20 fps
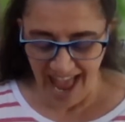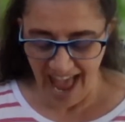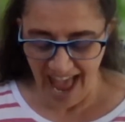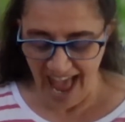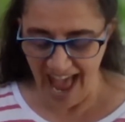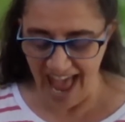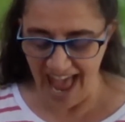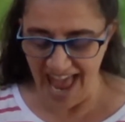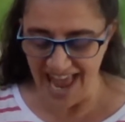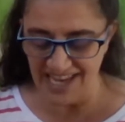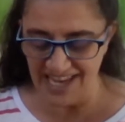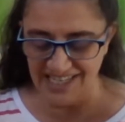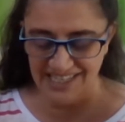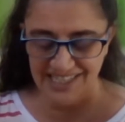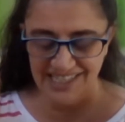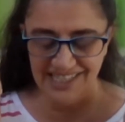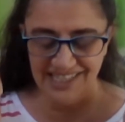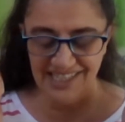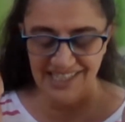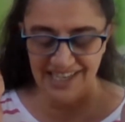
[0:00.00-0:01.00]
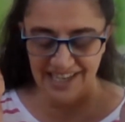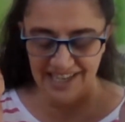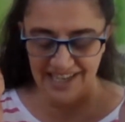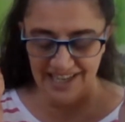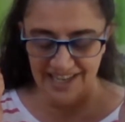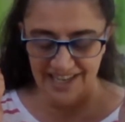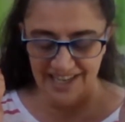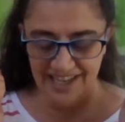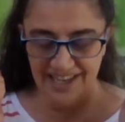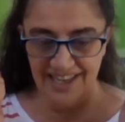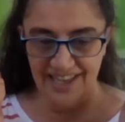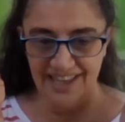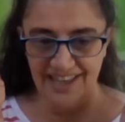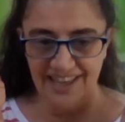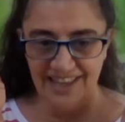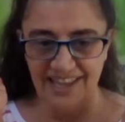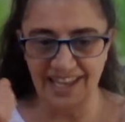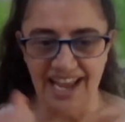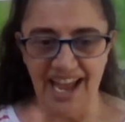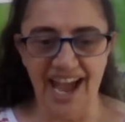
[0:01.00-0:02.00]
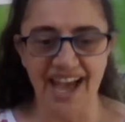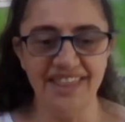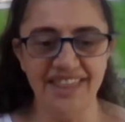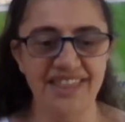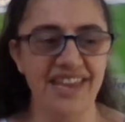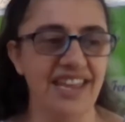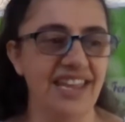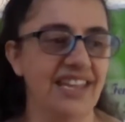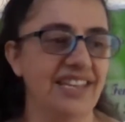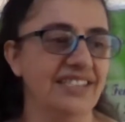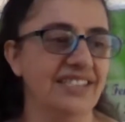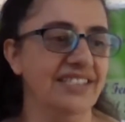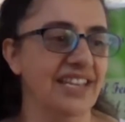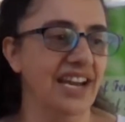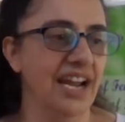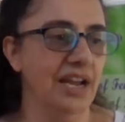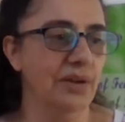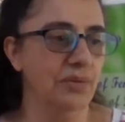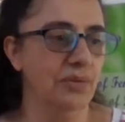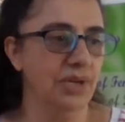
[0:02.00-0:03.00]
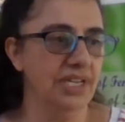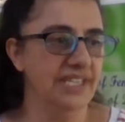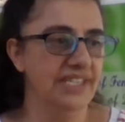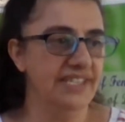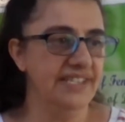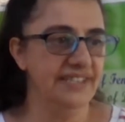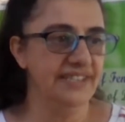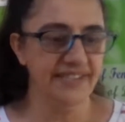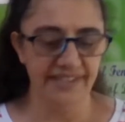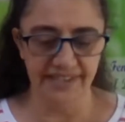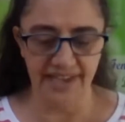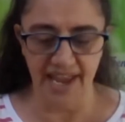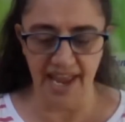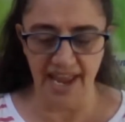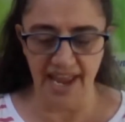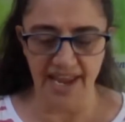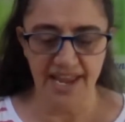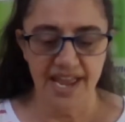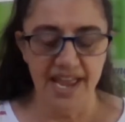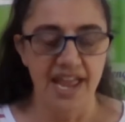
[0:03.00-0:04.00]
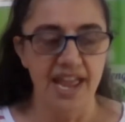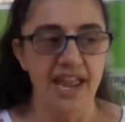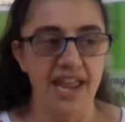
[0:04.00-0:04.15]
And the other is that I wanted to say